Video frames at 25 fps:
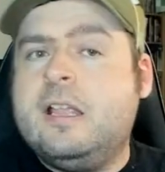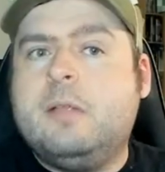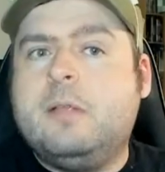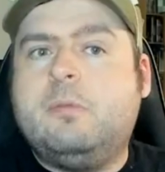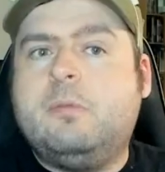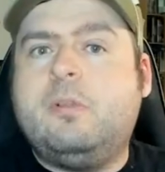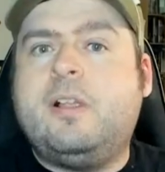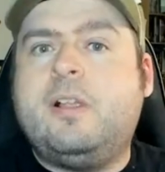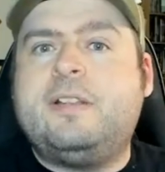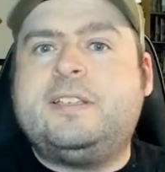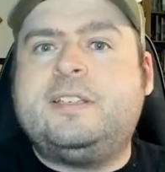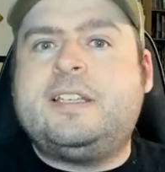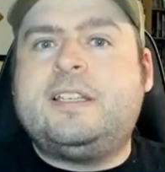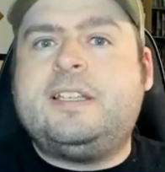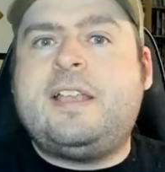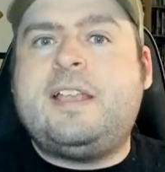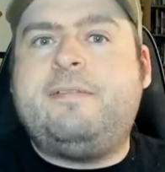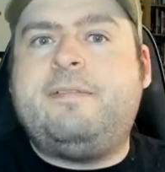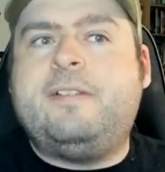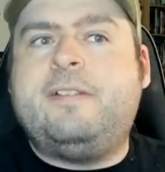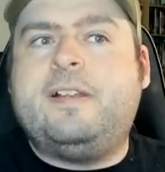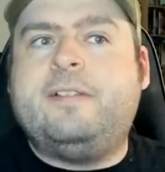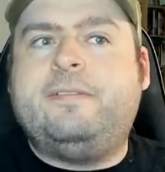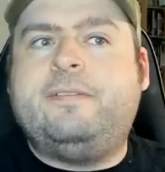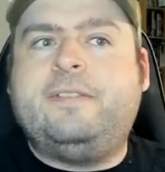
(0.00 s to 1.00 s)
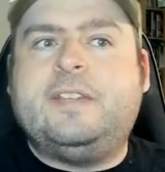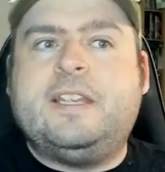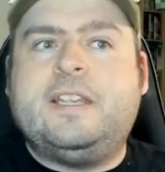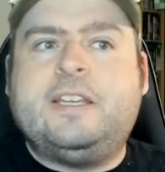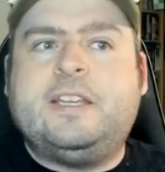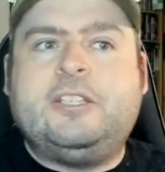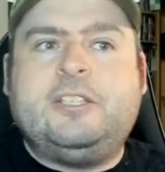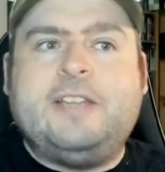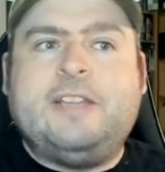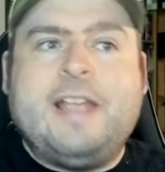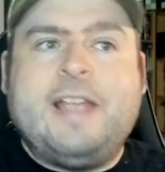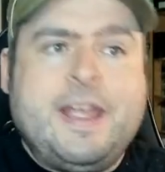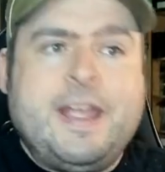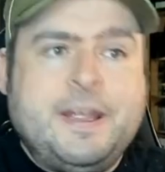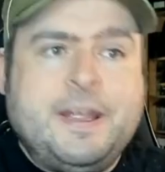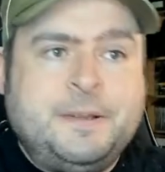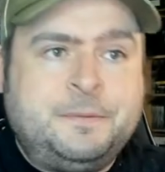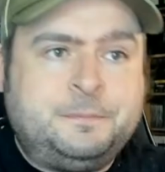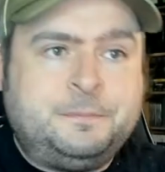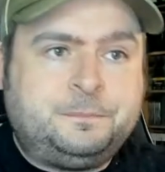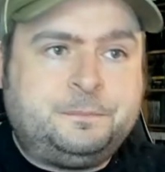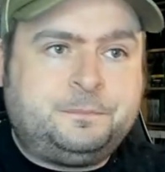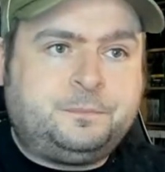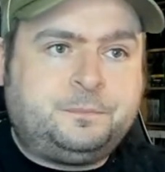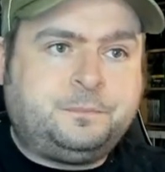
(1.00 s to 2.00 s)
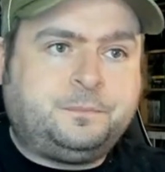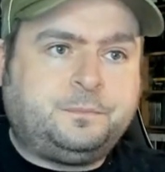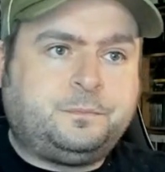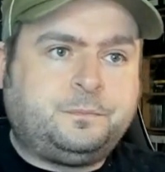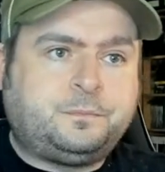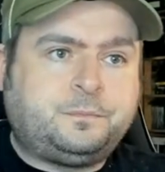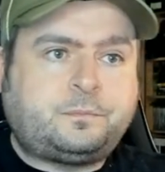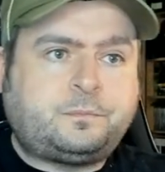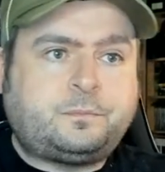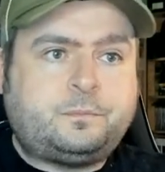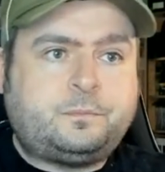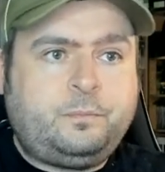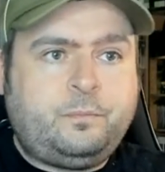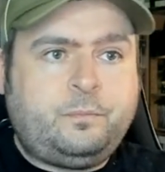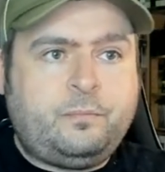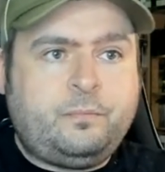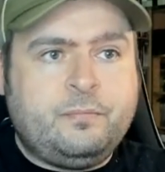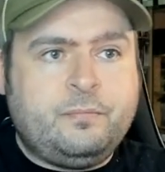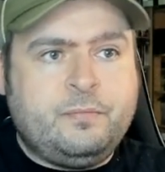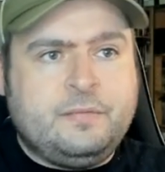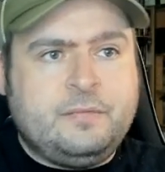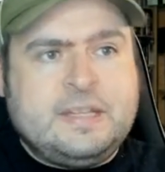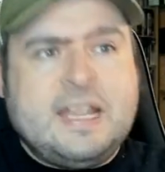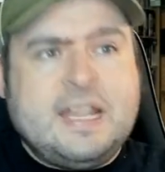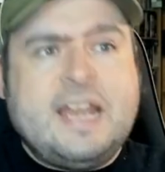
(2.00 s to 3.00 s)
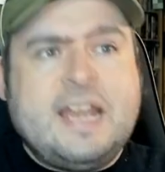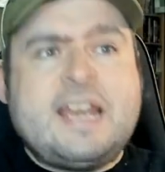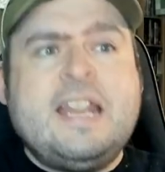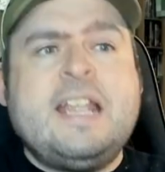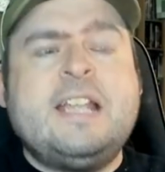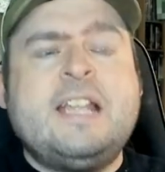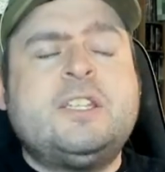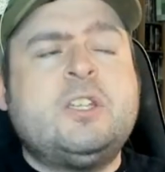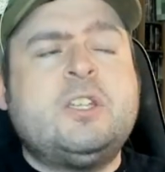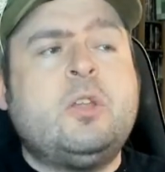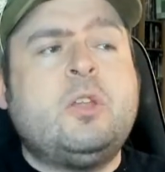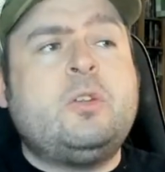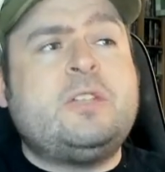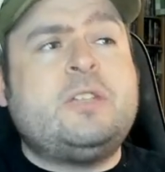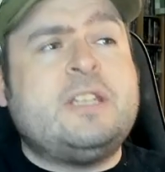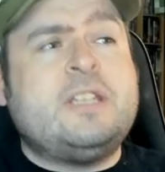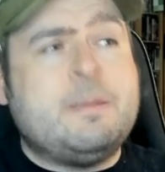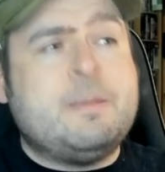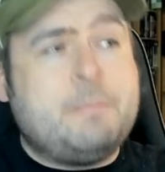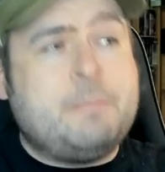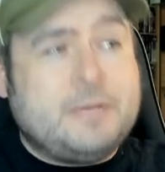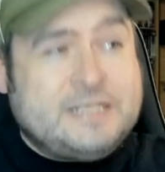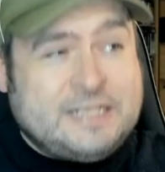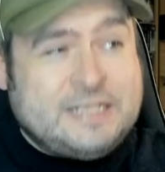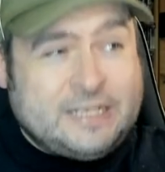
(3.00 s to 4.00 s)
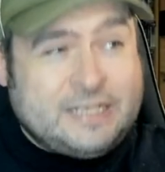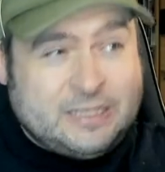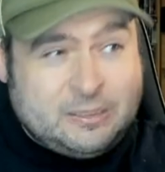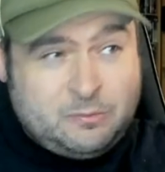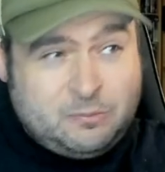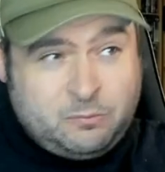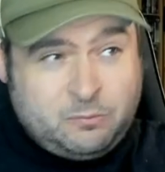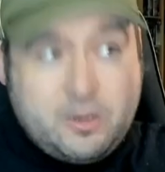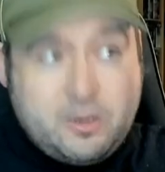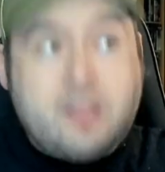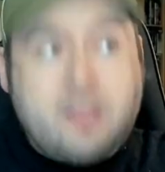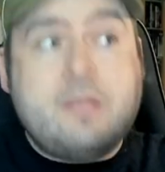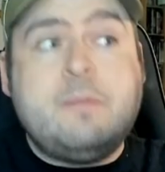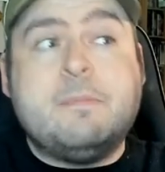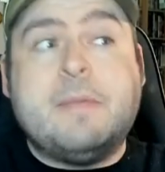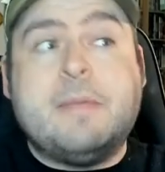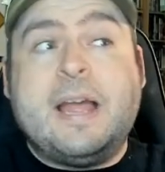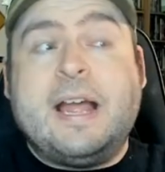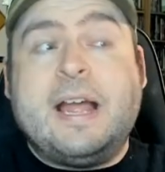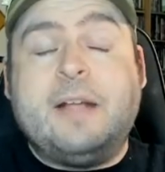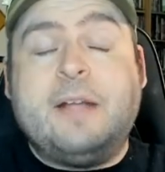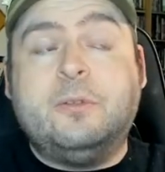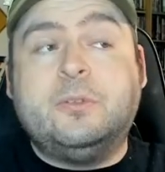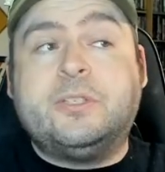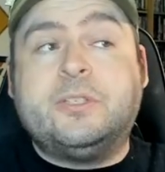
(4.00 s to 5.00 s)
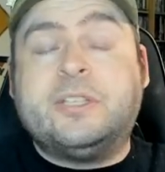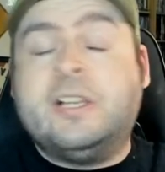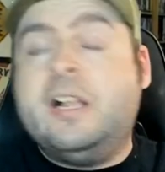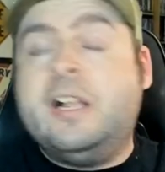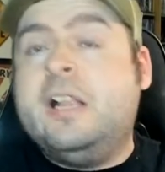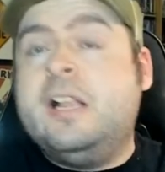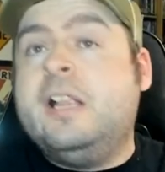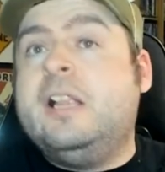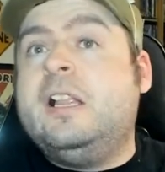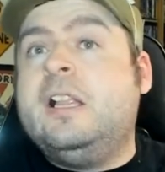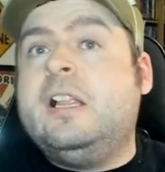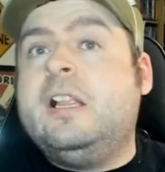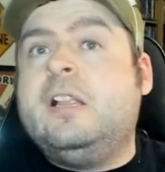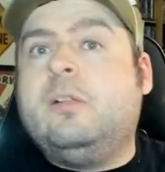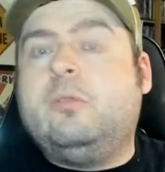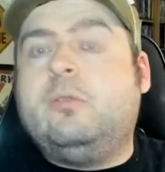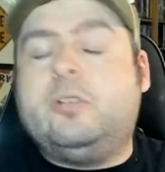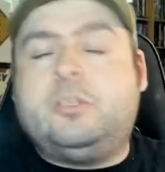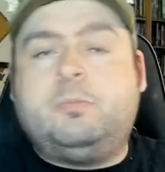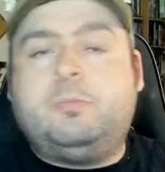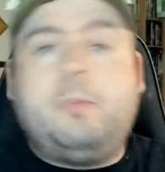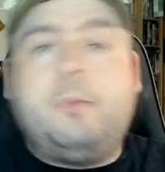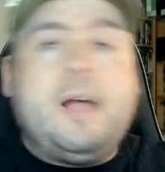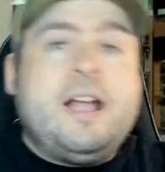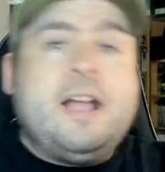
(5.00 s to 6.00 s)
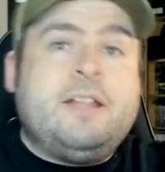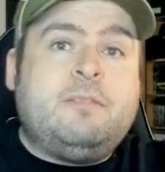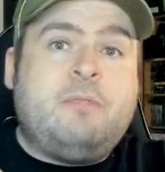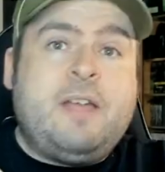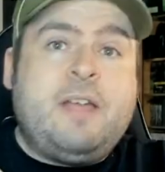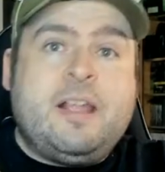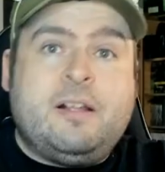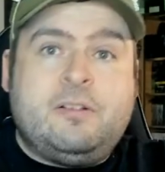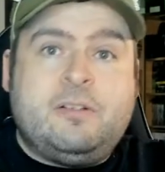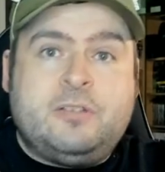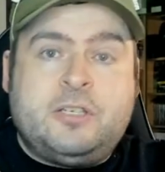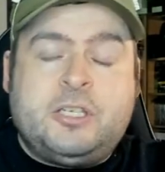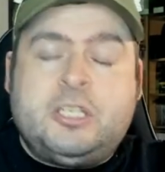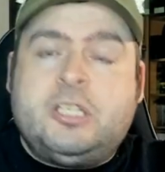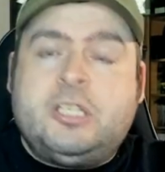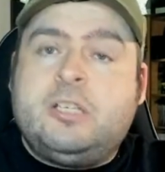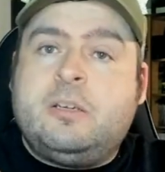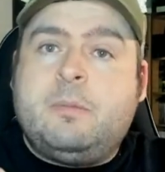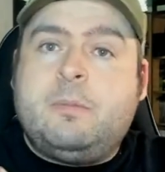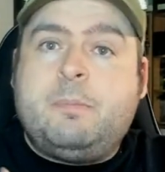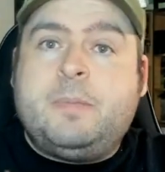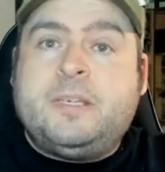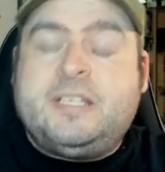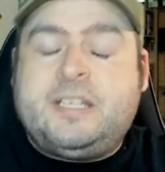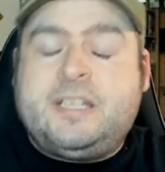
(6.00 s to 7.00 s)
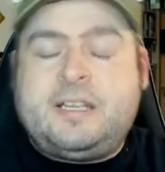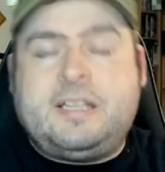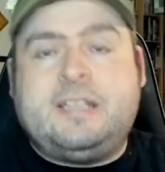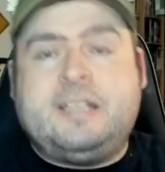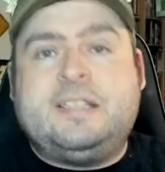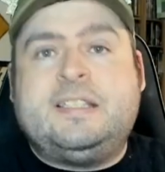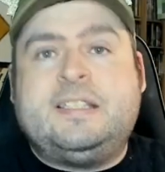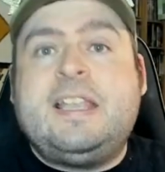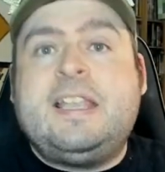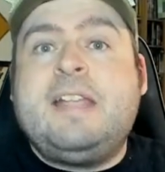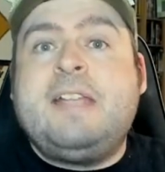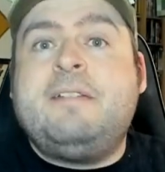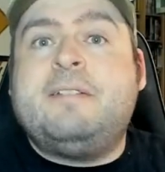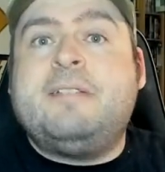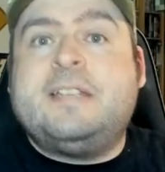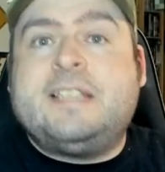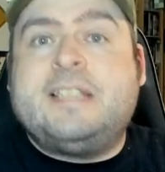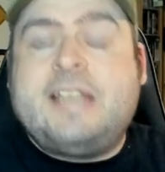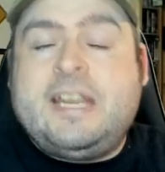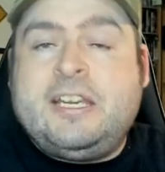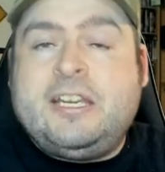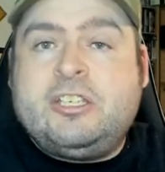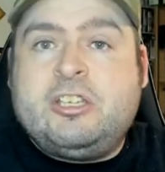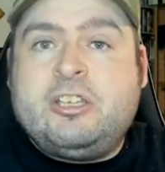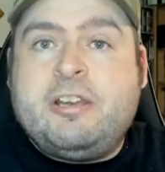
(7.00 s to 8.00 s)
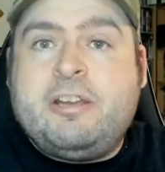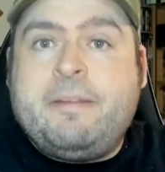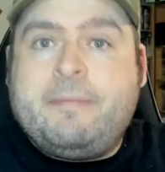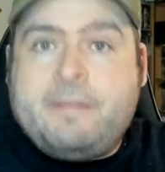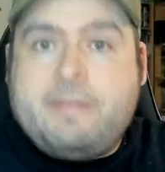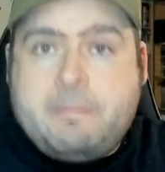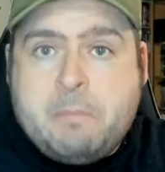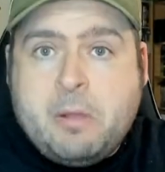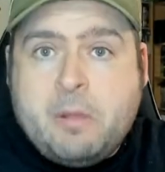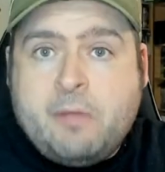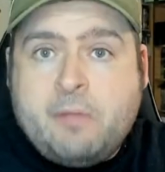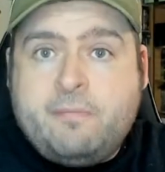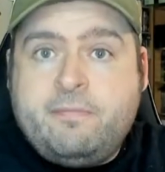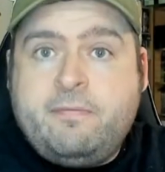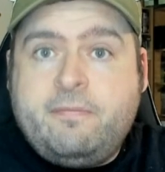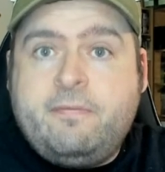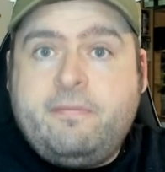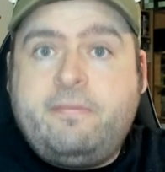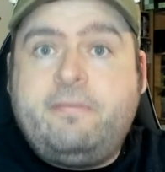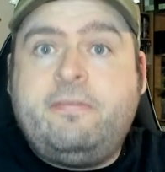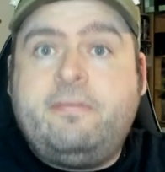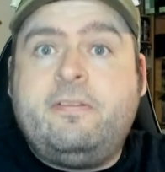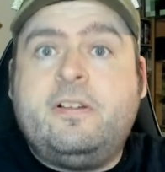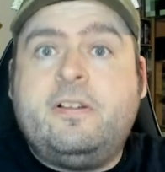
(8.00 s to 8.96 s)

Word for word: We'll have to see for it for this year. Then he's sorting a particular room out, which by the way I'm going to do a particular series each and every month.